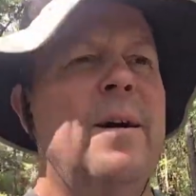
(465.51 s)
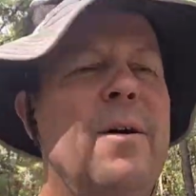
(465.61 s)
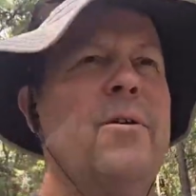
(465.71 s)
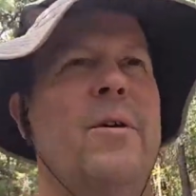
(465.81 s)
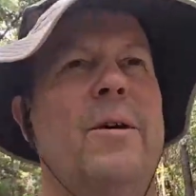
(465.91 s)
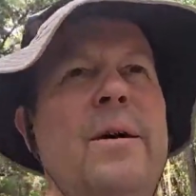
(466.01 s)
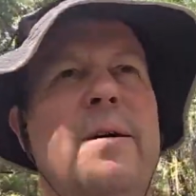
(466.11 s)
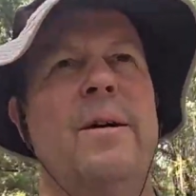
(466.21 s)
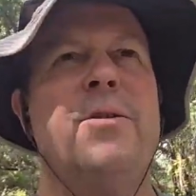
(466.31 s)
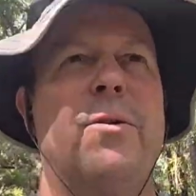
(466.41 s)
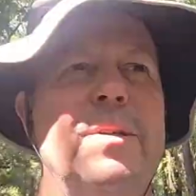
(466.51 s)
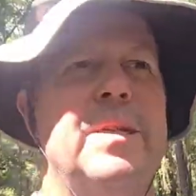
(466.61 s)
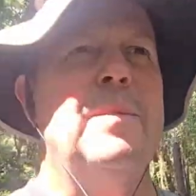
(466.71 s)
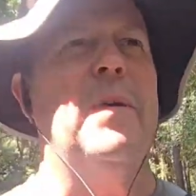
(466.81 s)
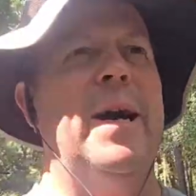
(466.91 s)
of her
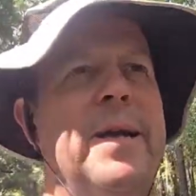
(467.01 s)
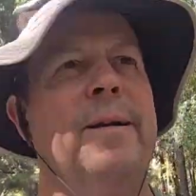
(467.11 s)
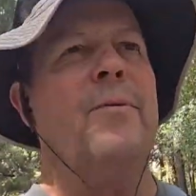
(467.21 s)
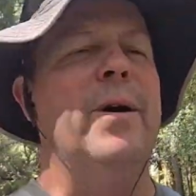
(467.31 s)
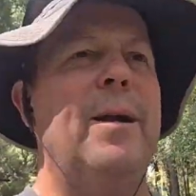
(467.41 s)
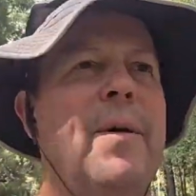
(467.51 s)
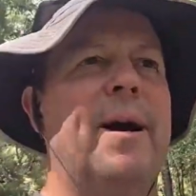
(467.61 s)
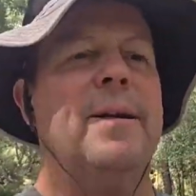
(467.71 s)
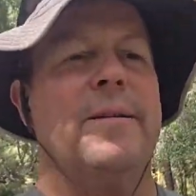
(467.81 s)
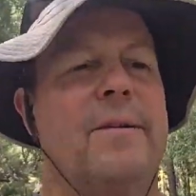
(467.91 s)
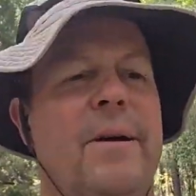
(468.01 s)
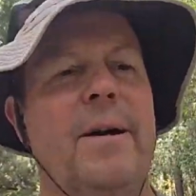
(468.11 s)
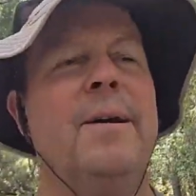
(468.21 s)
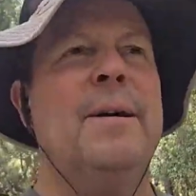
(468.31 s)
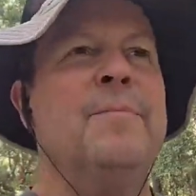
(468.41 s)
endorsing Biden way back in the day.